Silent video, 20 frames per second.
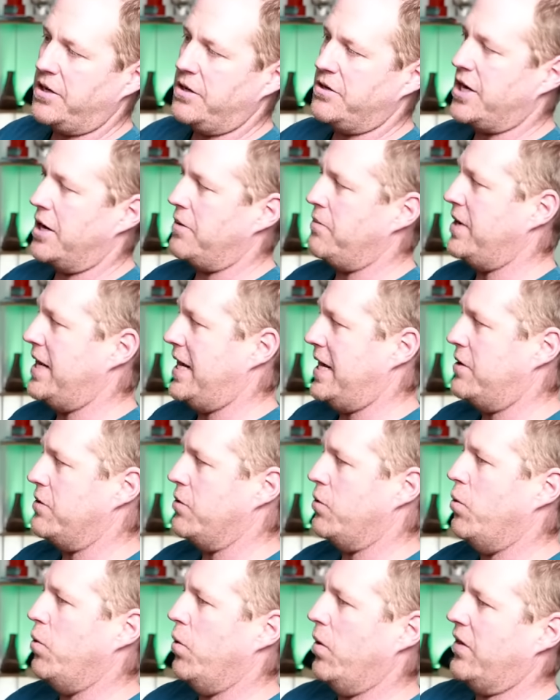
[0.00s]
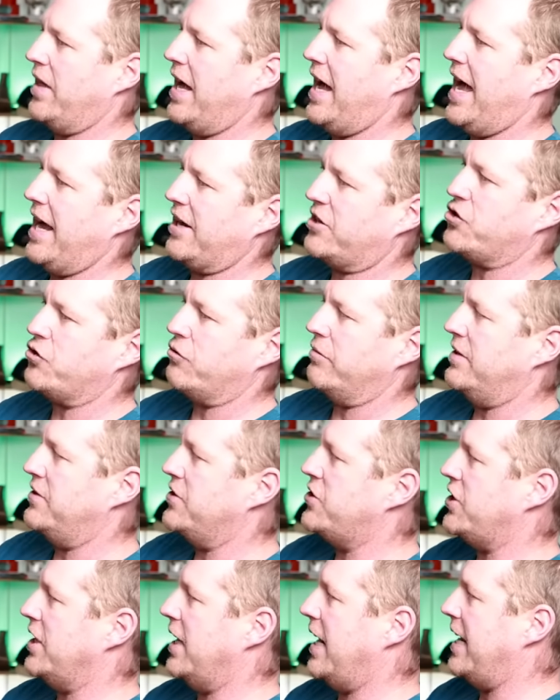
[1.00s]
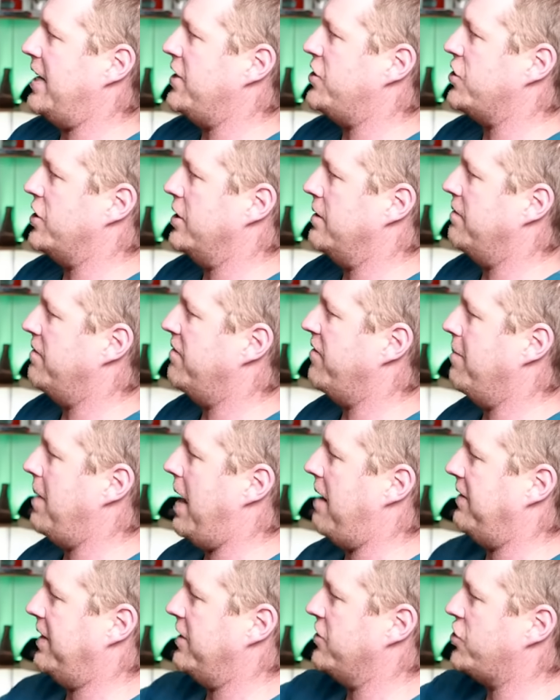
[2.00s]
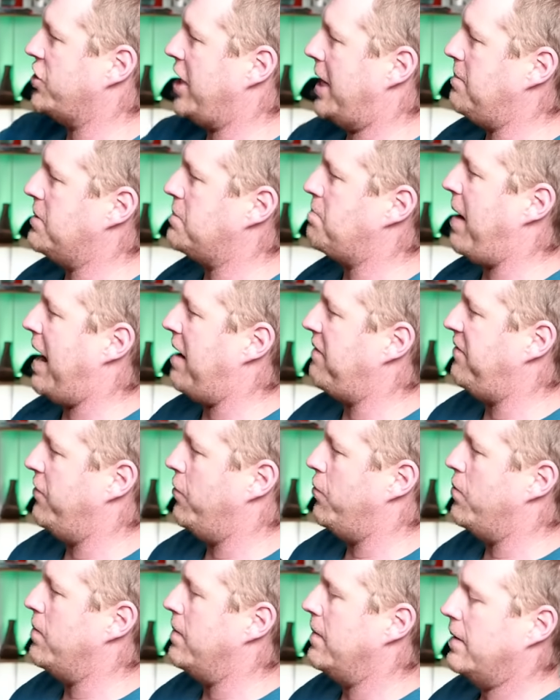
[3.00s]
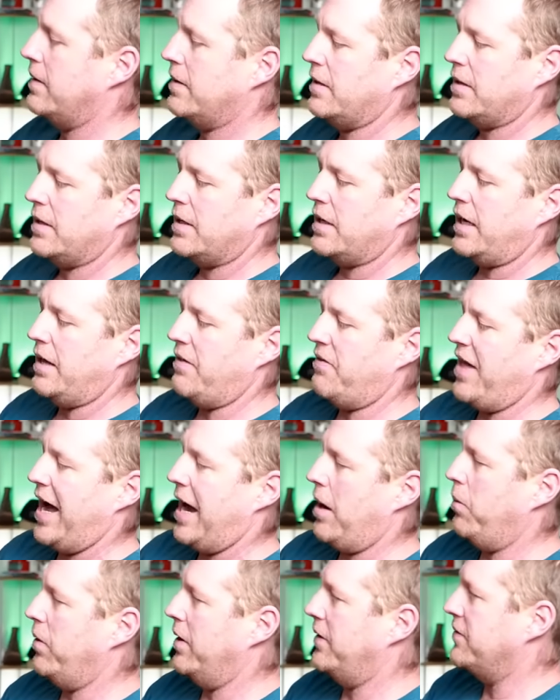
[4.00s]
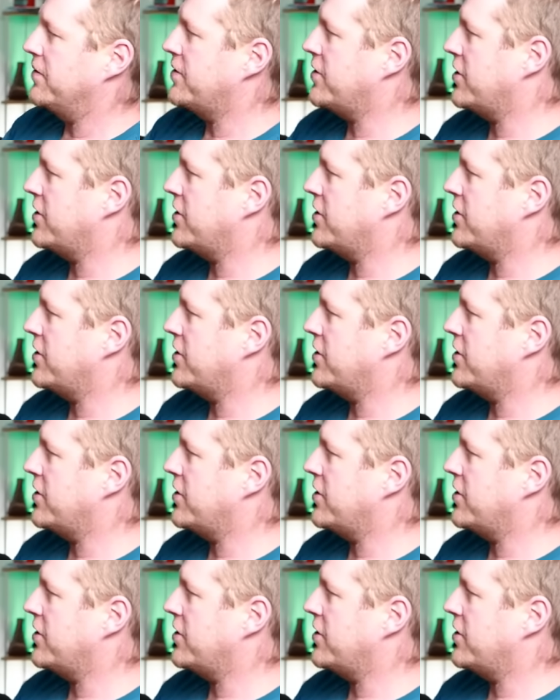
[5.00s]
You don't need all of that extra insulation from having a shaped baffle in that one.